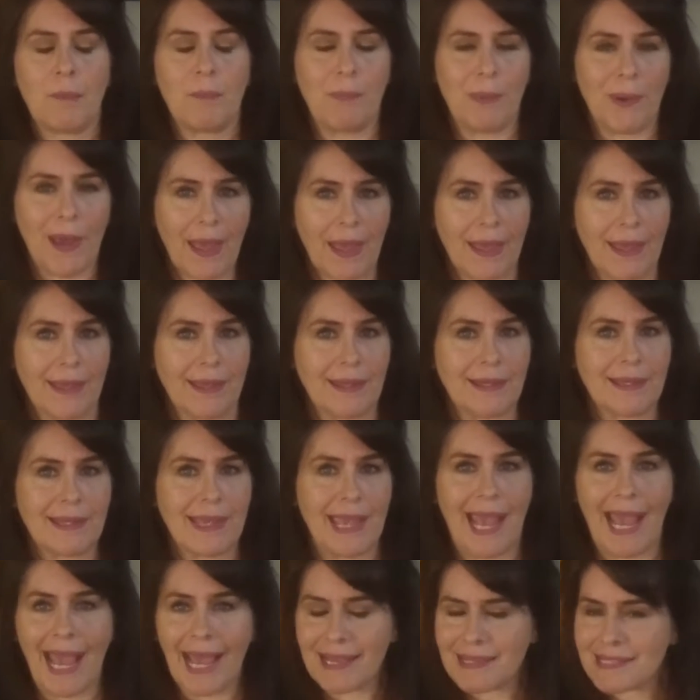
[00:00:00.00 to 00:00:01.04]
But
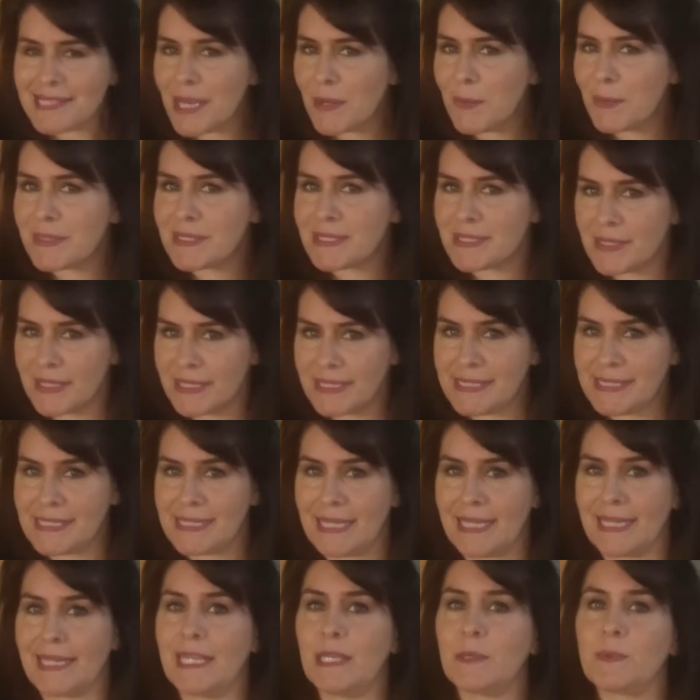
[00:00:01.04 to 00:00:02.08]
as I was
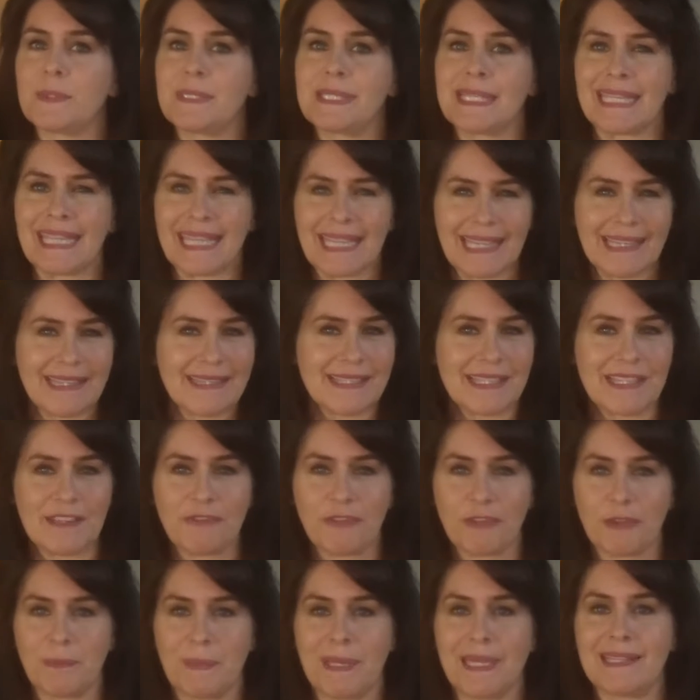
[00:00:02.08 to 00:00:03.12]
listening, it was easy
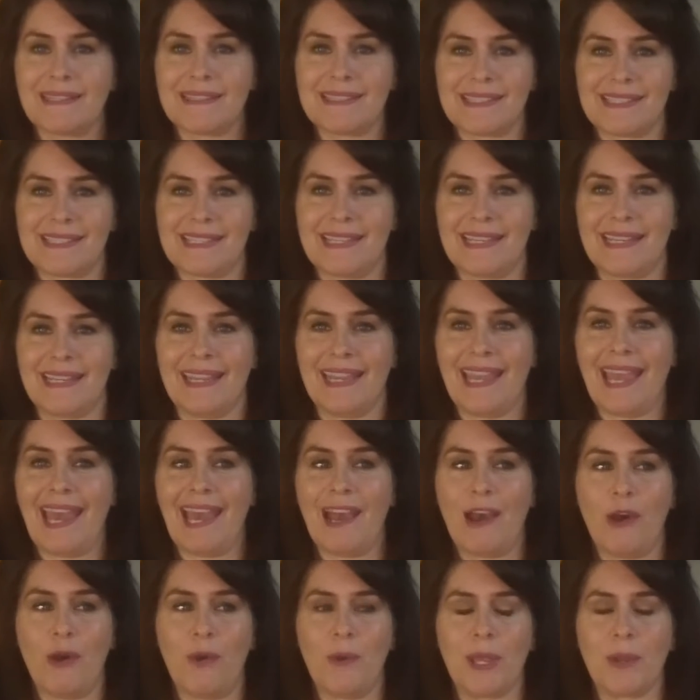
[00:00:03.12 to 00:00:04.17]
for me to see
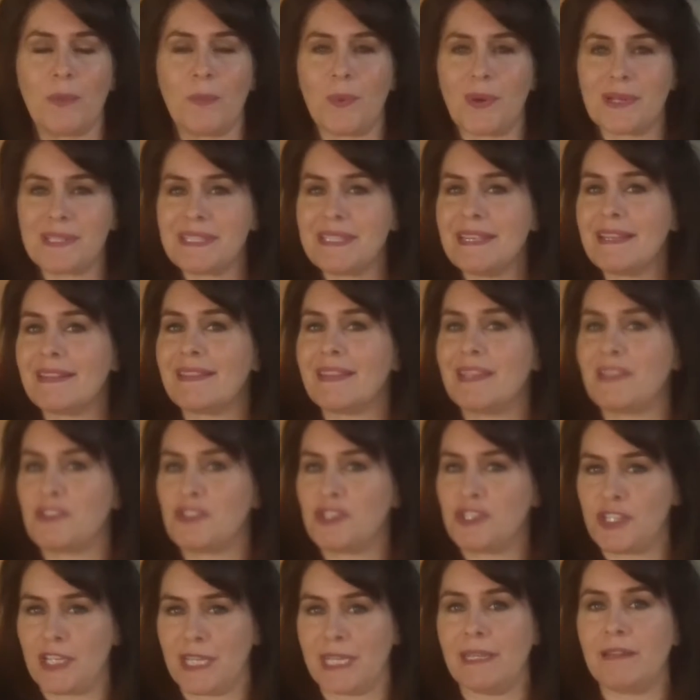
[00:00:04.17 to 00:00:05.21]
how it wasn't that
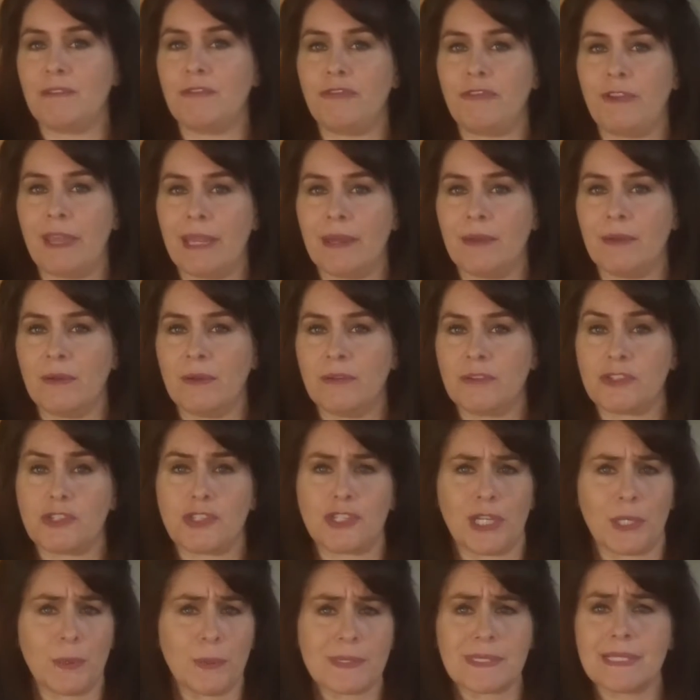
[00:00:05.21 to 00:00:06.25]
she had failed.
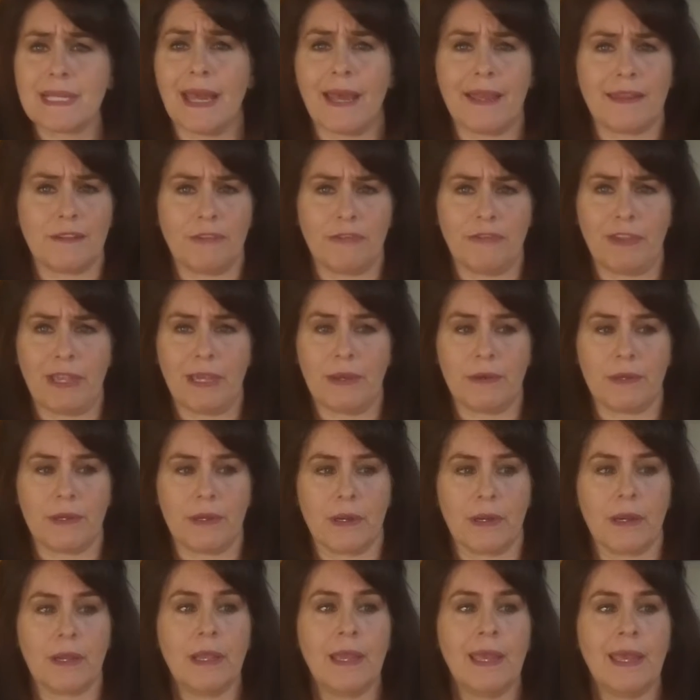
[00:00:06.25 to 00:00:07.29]
She was not the
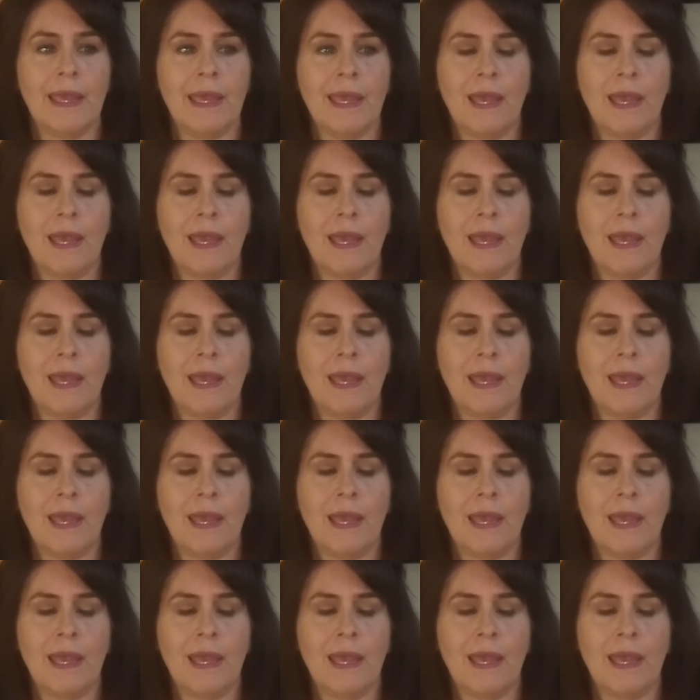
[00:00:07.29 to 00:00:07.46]
failure.